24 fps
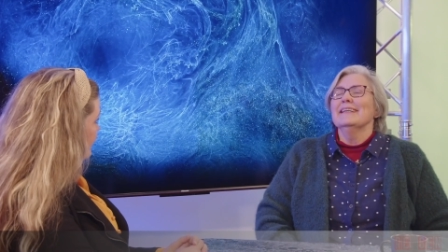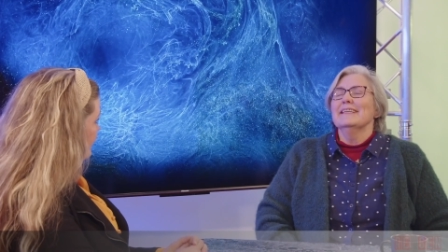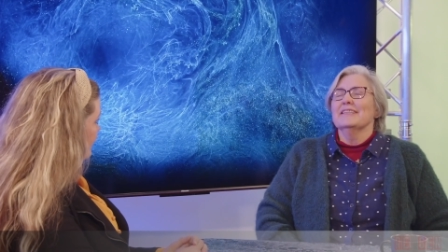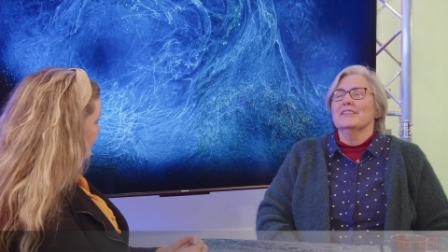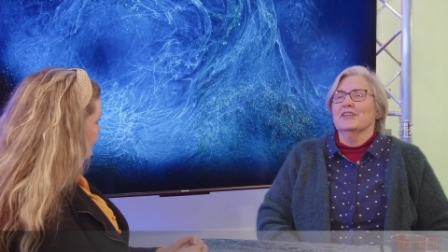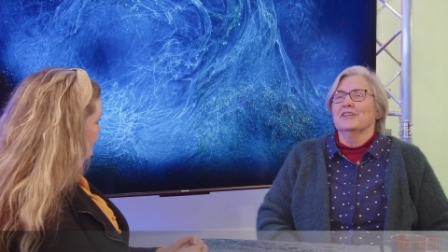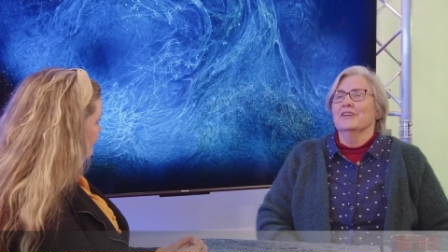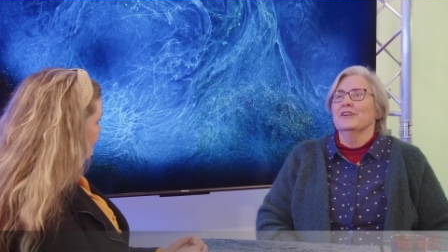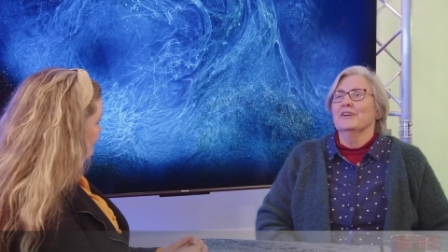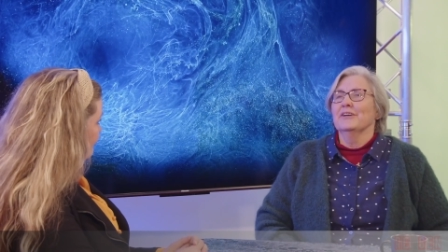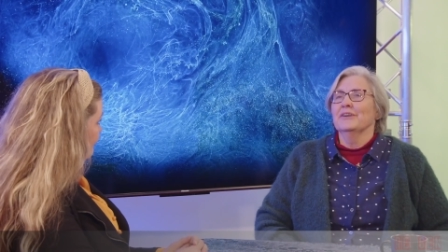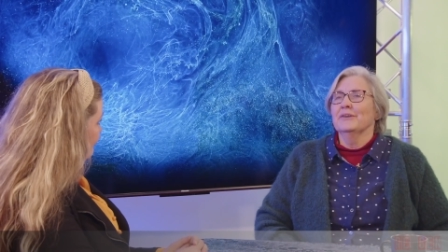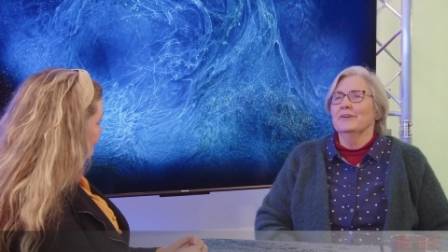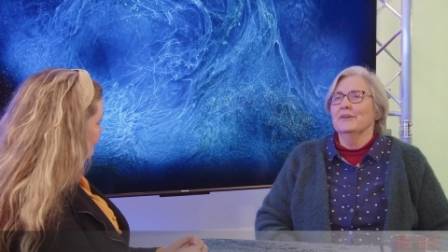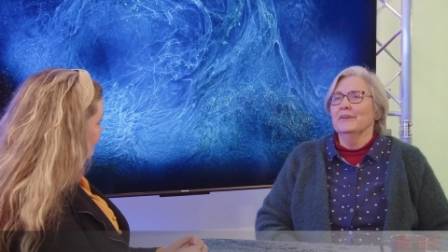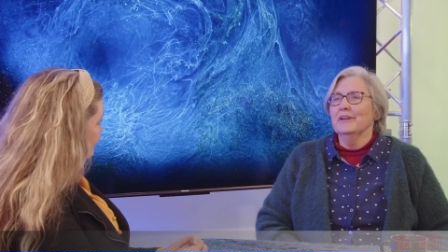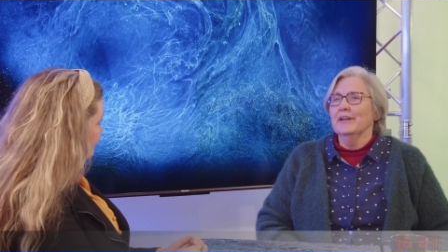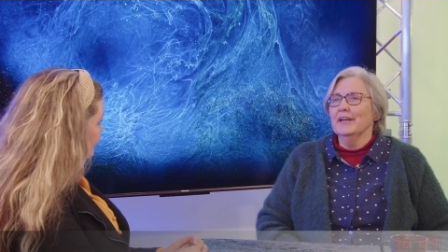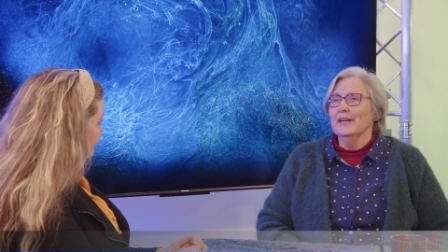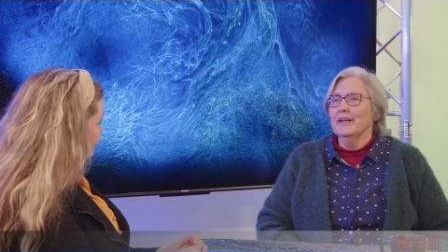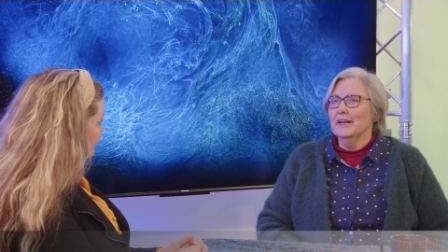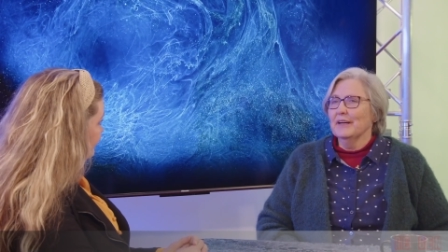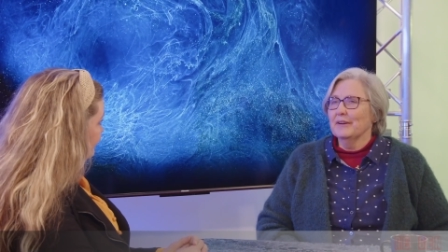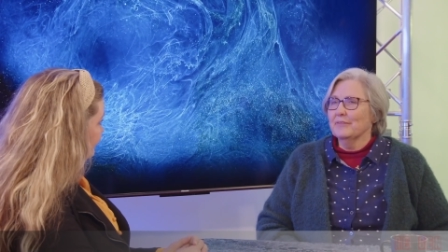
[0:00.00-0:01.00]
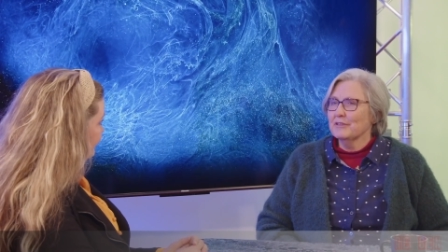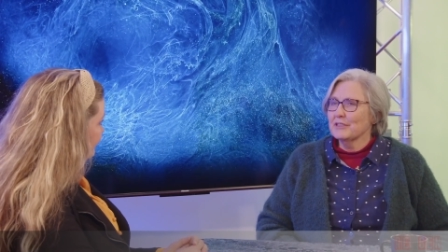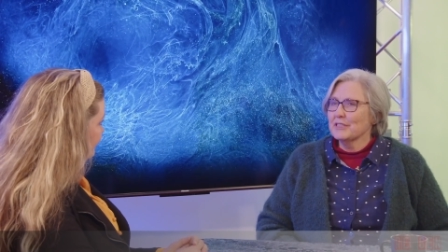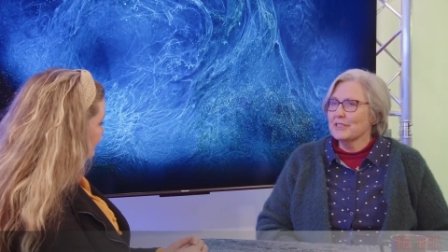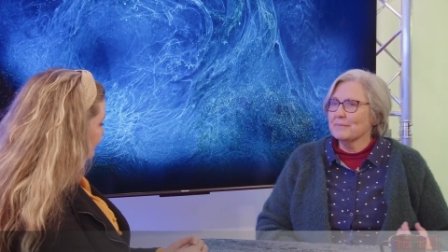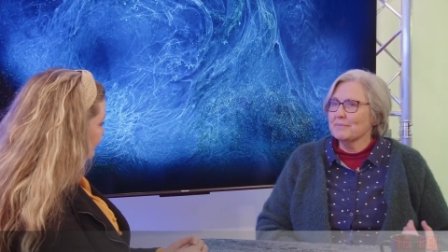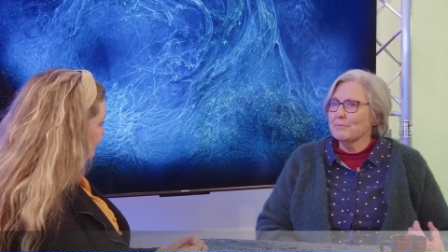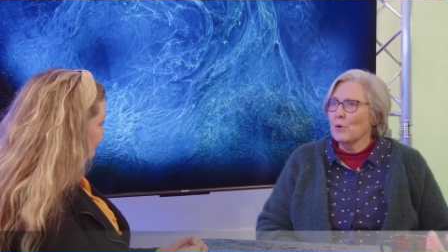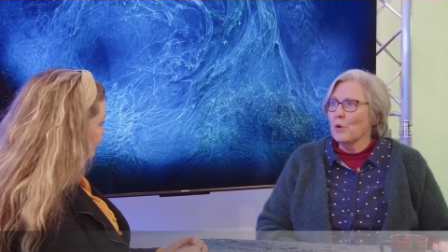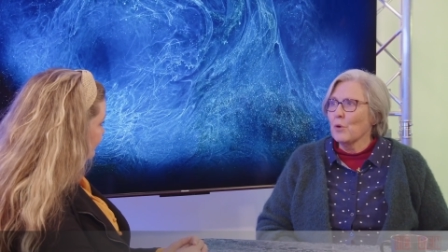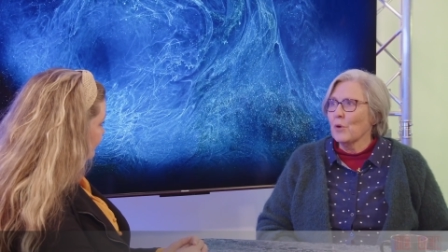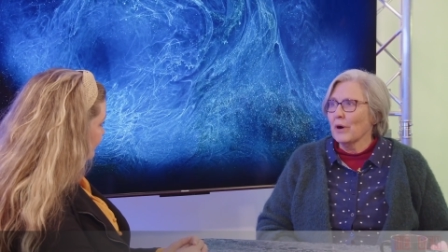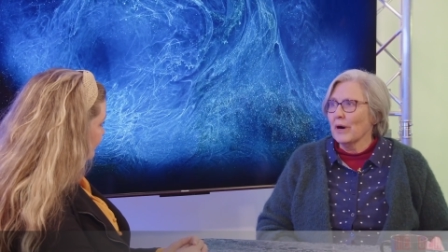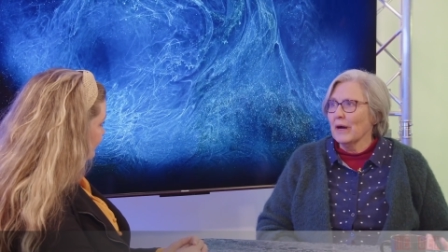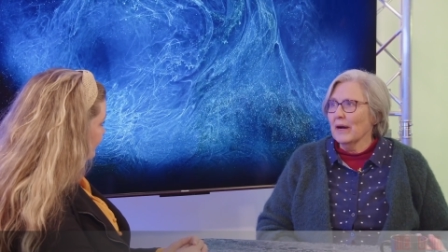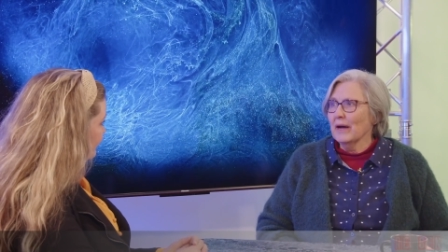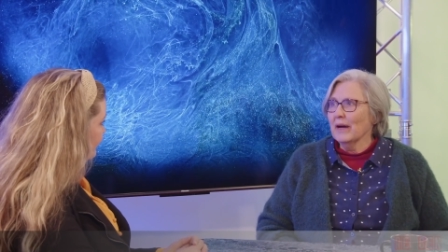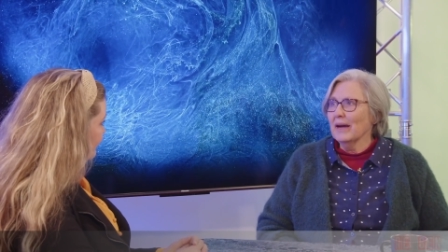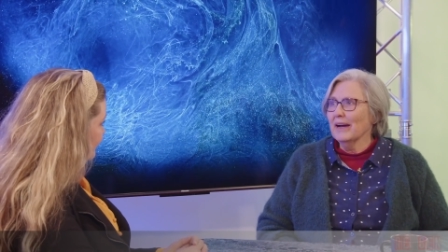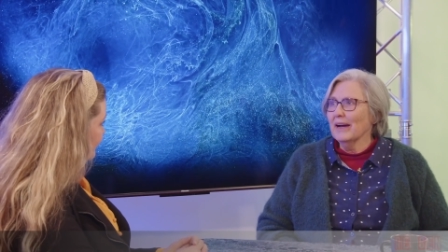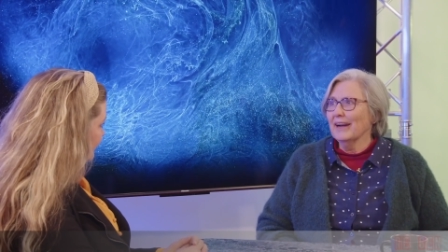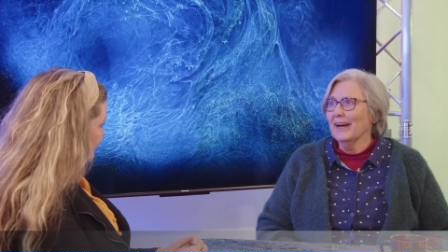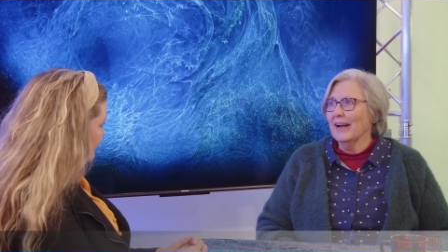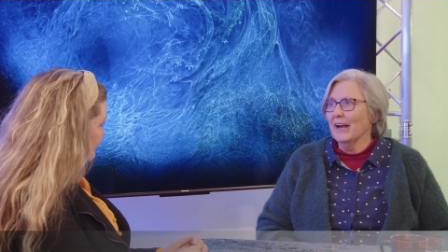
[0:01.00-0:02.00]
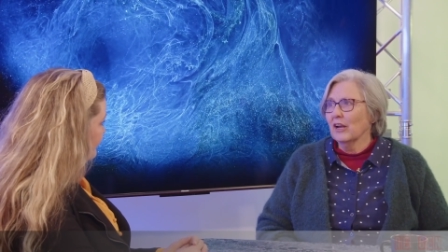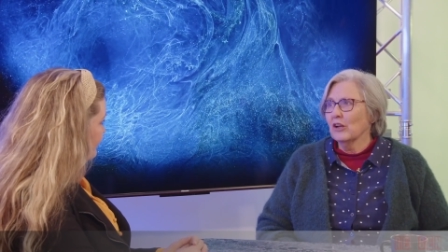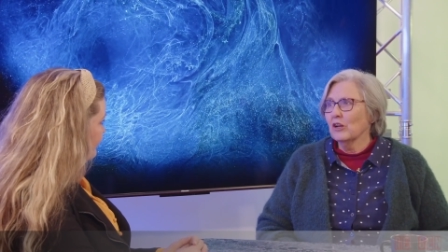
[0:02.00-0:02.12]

So it was more